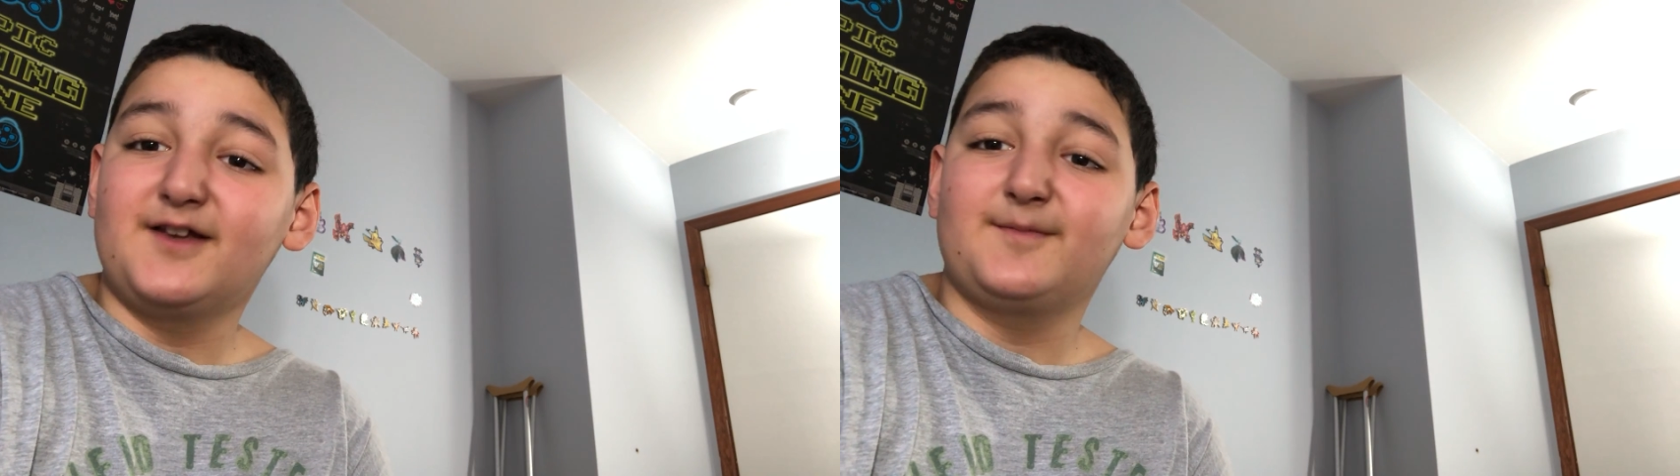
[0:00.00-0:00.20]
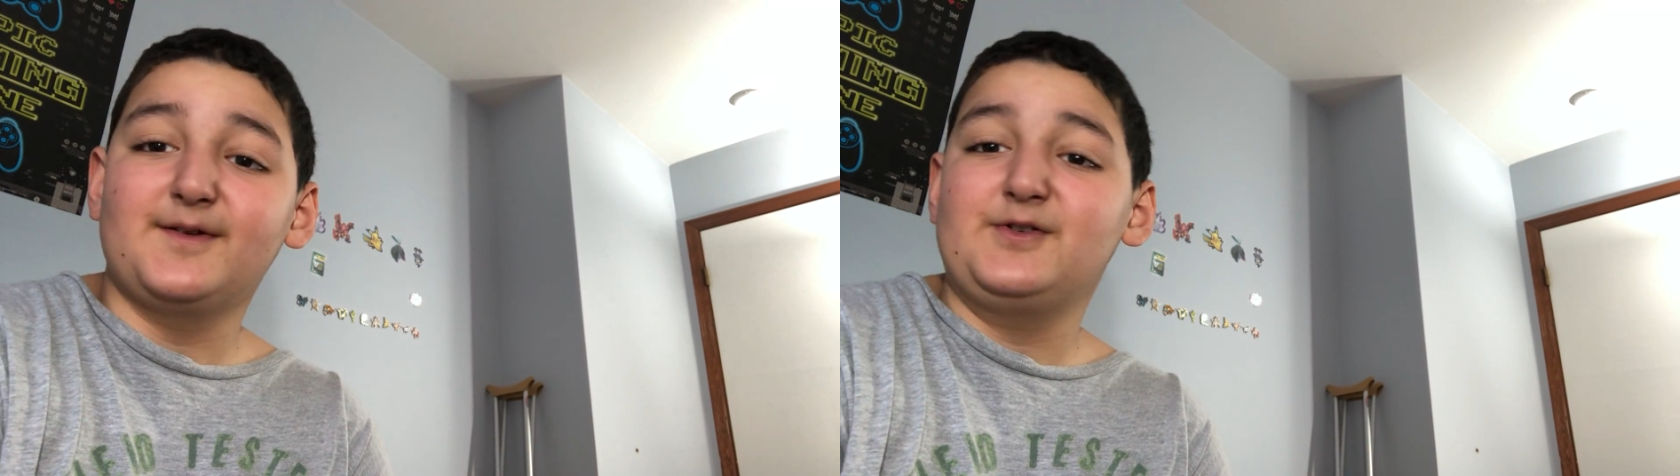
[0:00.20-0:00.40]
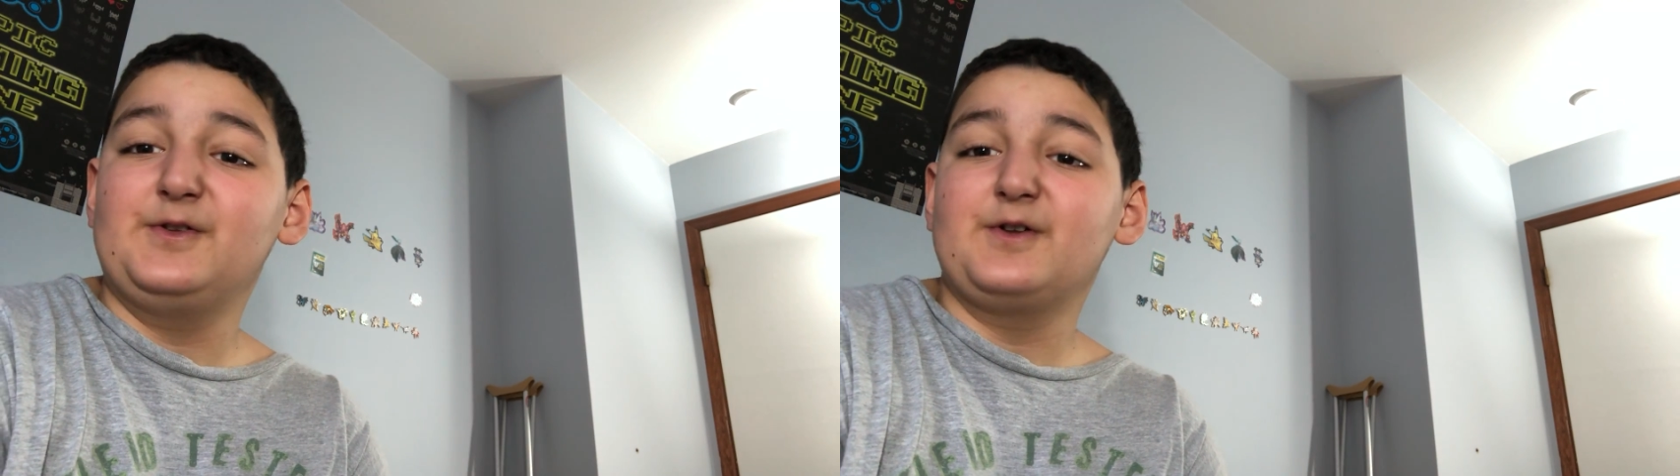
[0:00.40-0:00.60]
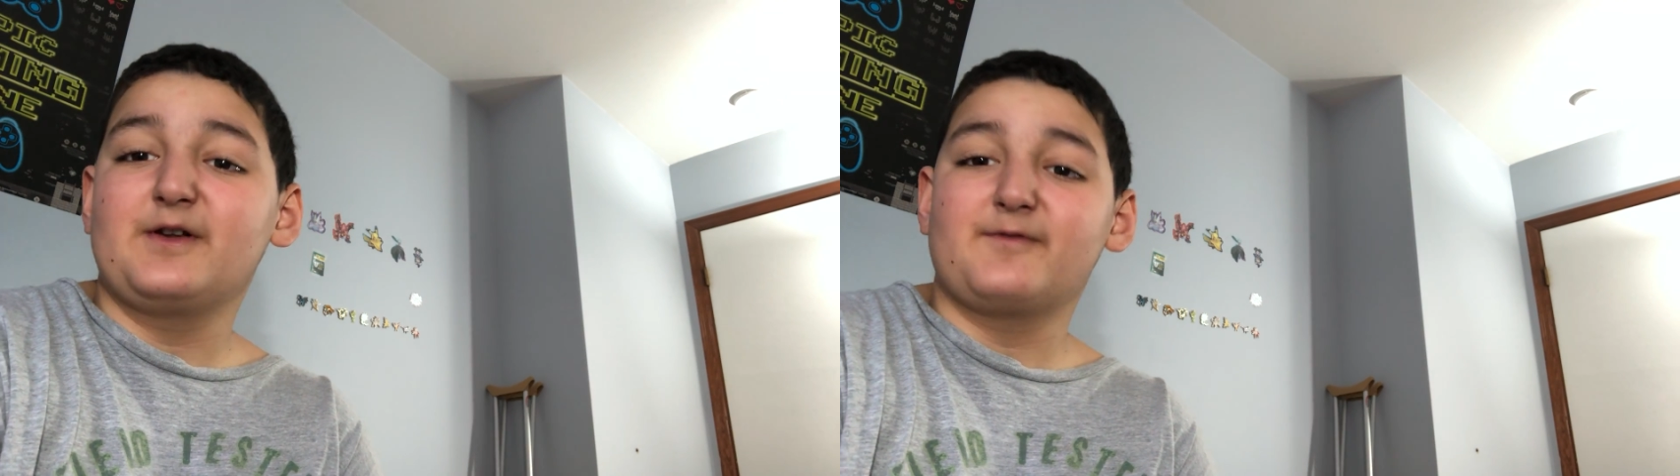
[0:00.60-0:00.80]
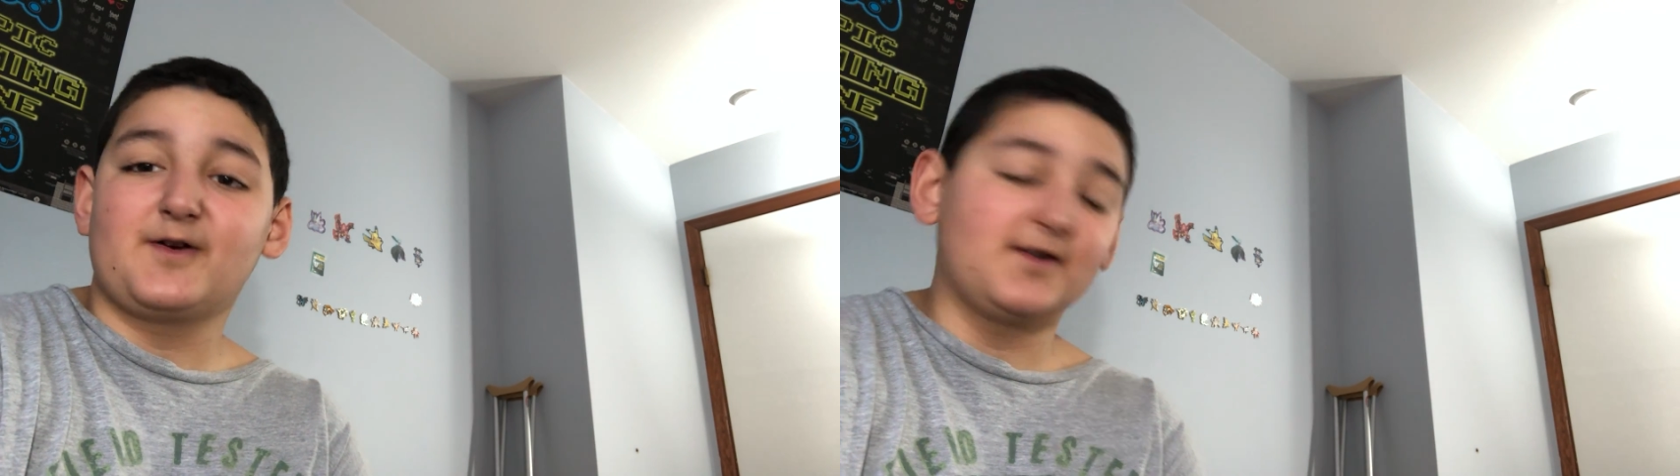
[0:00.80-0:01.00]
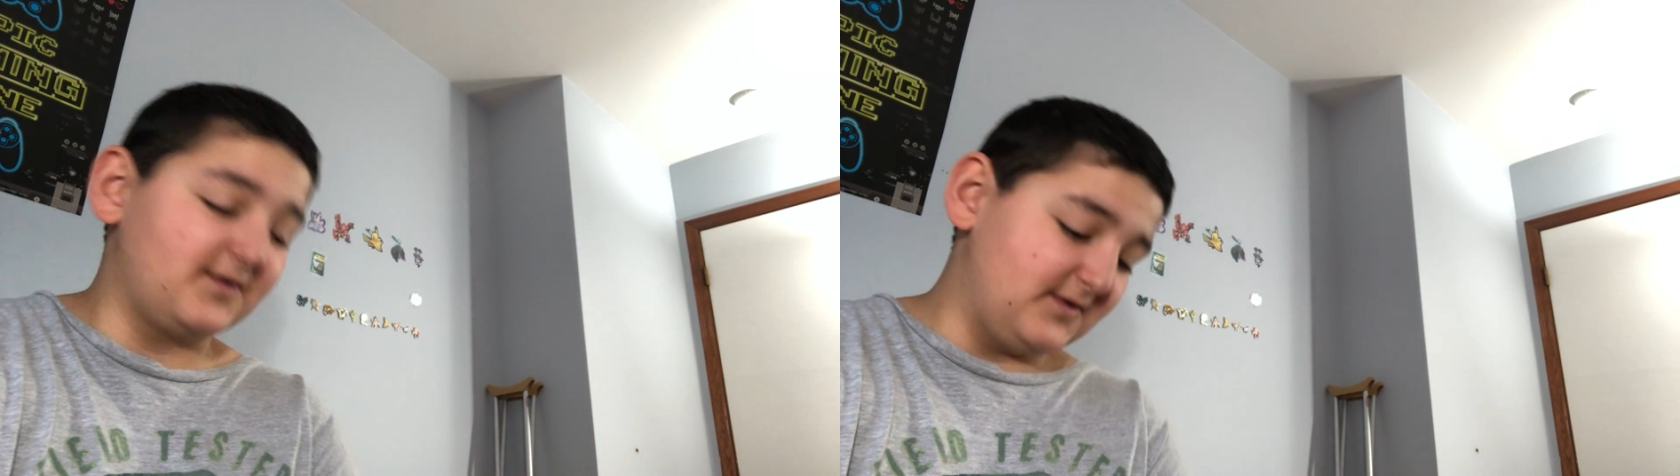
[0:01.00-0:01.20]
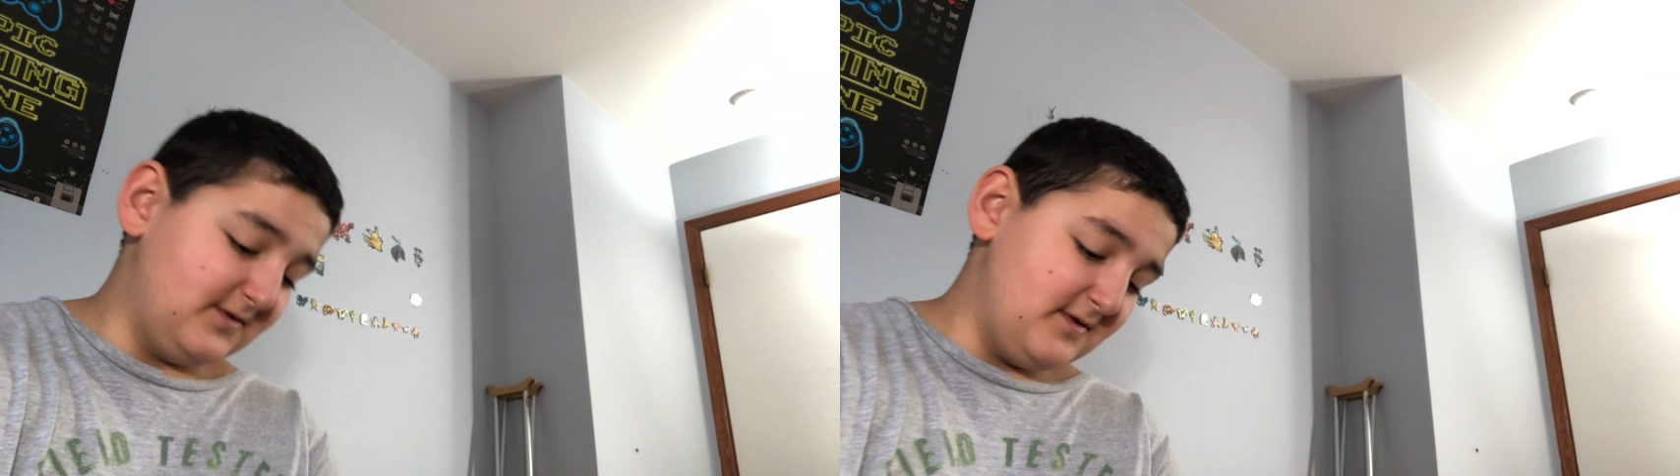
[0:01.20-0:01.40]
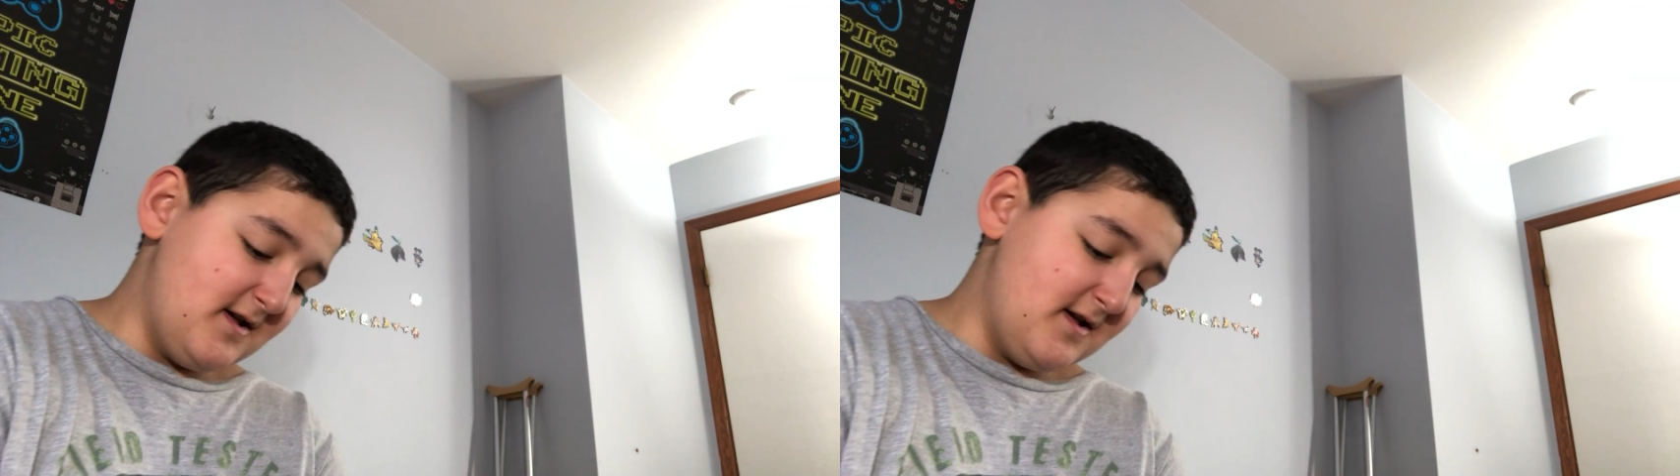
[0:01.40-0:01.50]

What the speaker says: it's by June 31st.